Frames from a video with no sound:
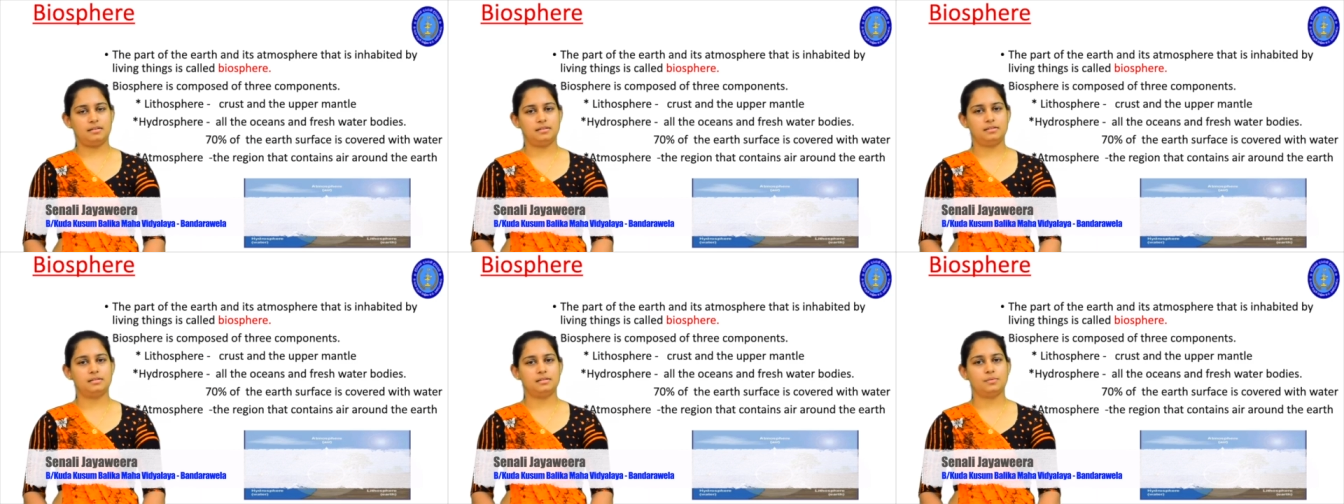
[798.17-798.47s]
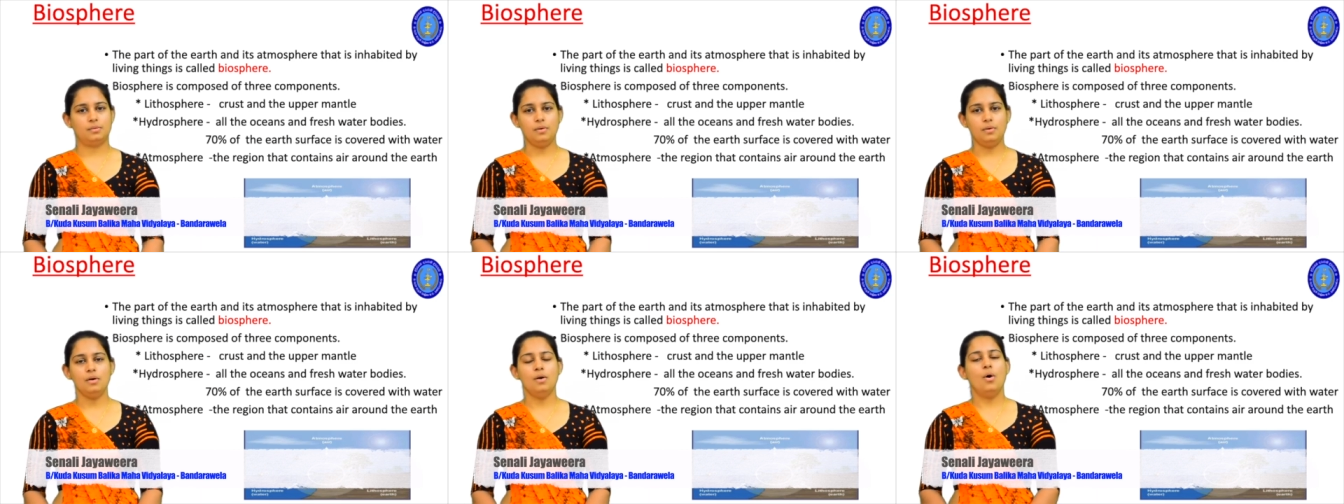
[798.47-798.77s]
So
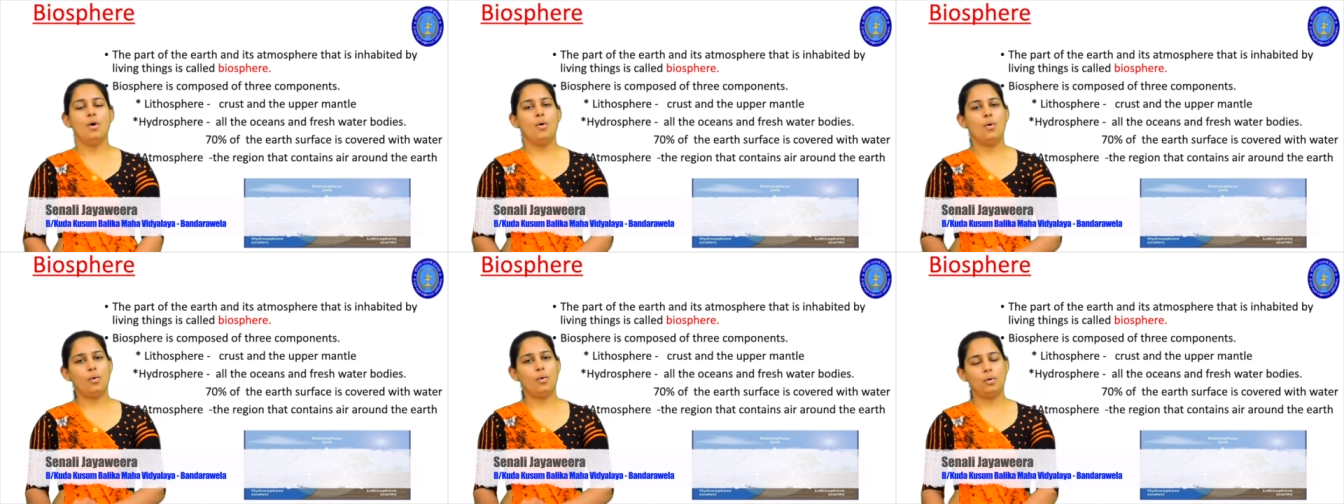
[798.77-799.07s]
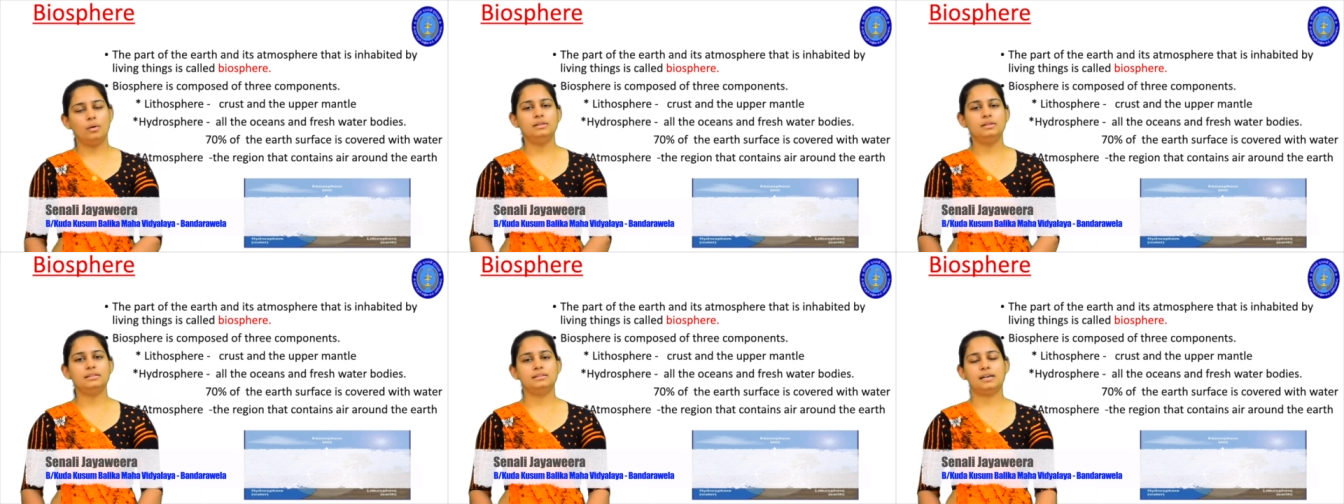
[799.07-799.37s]

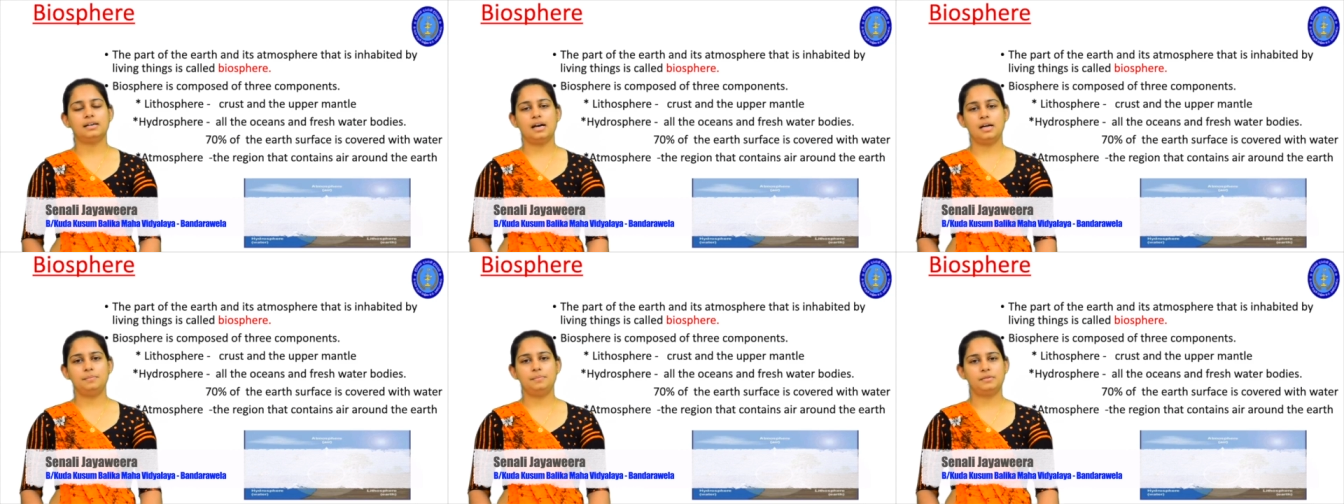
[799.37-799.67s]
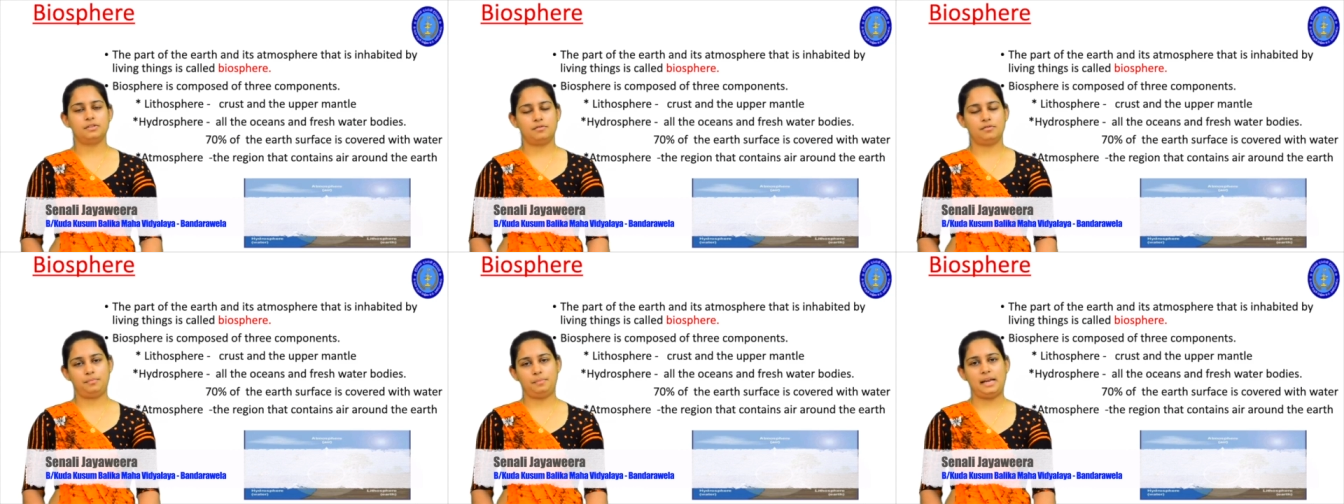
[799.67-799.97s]
all the types
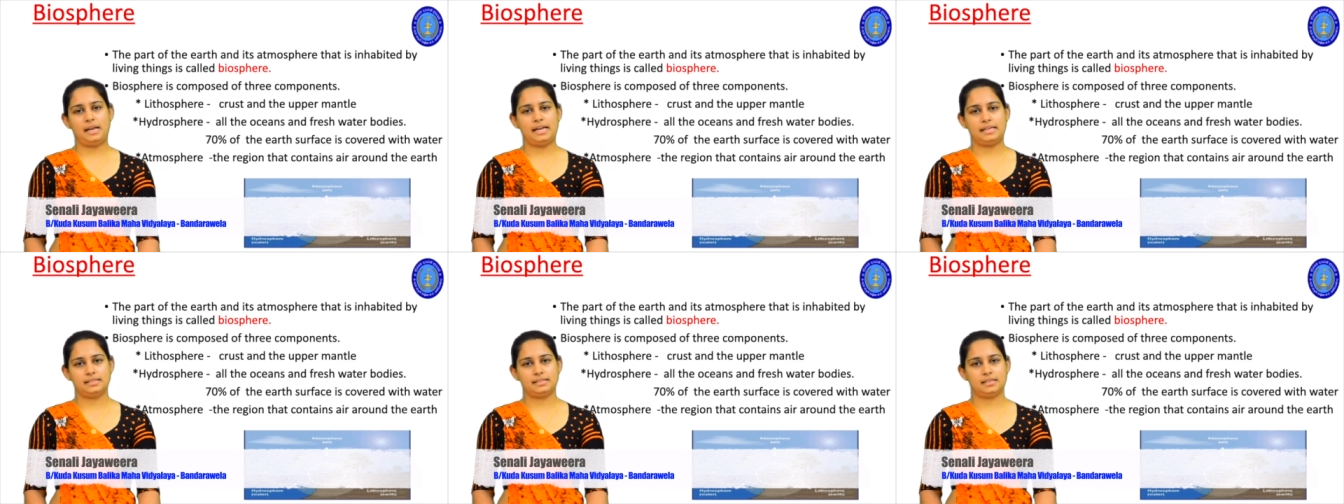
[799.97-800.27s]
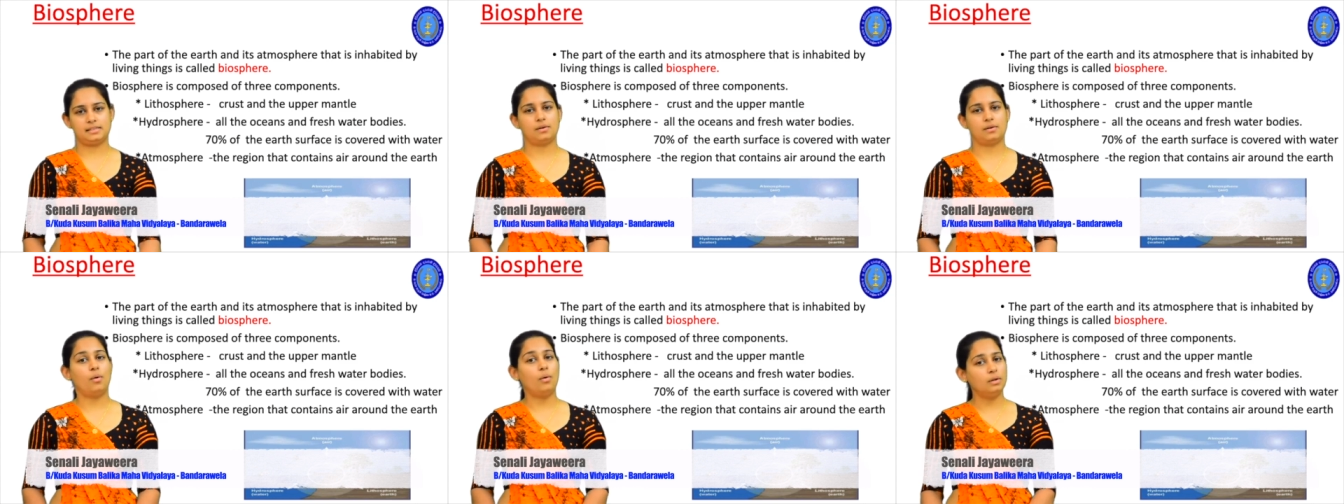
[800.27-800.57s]
of
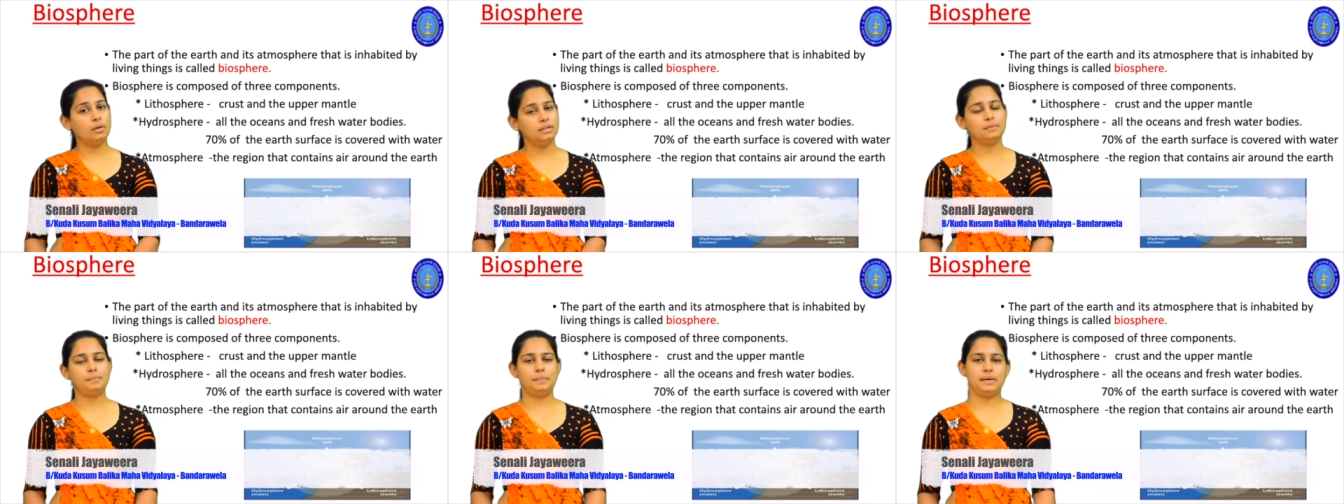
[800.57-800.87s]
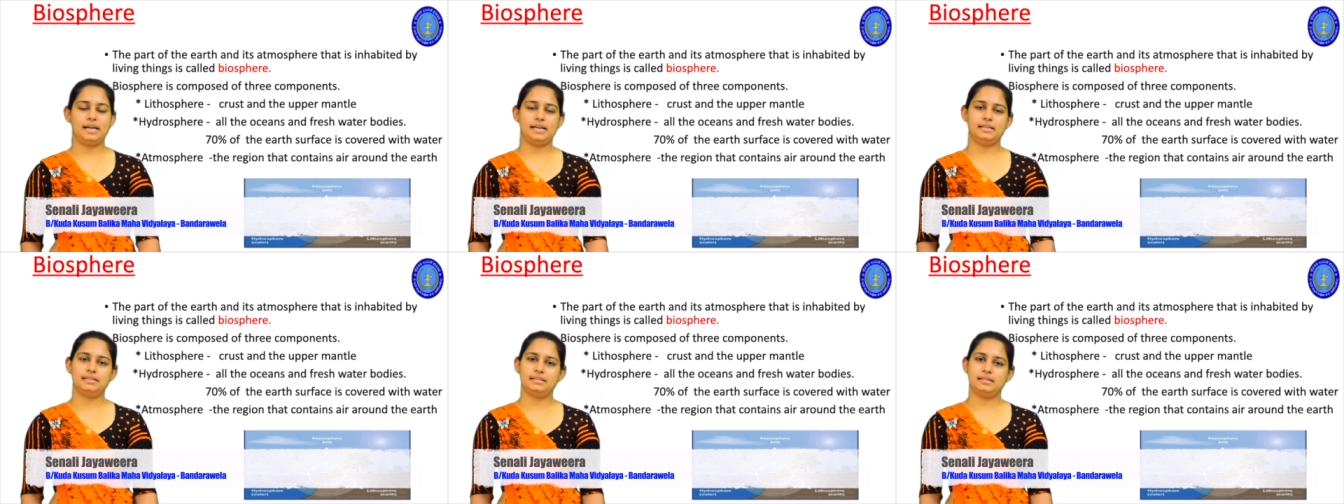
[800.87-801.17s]
places, all the
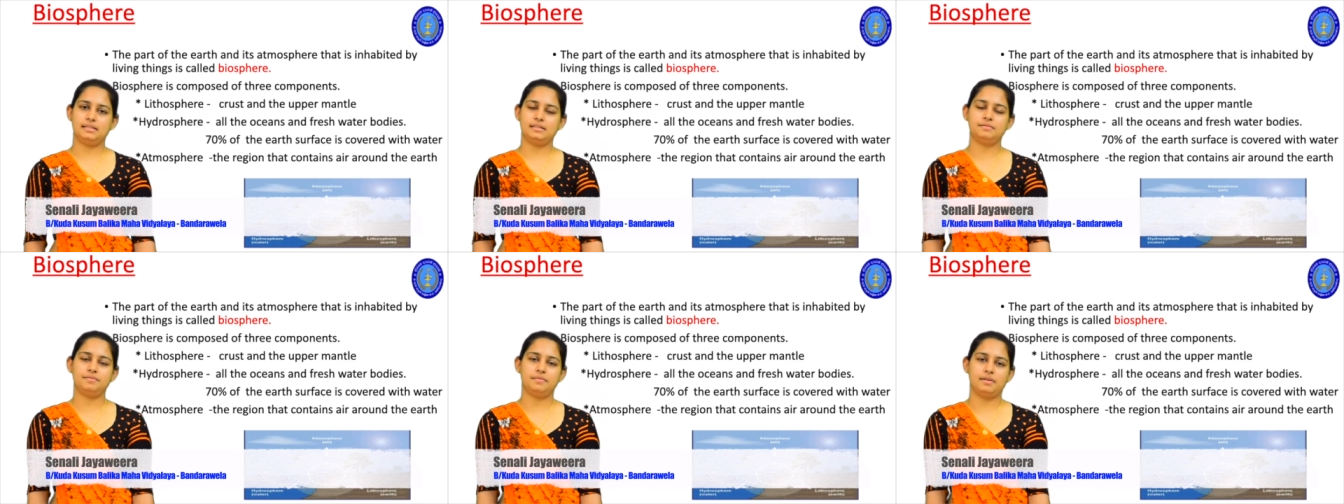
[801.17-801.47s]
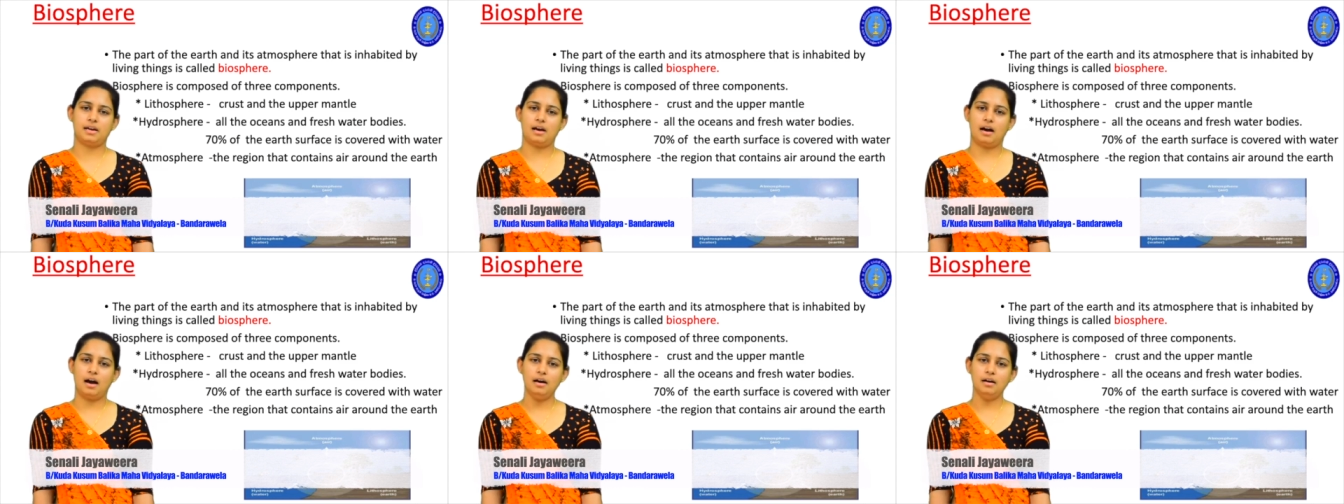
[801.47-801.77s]
places where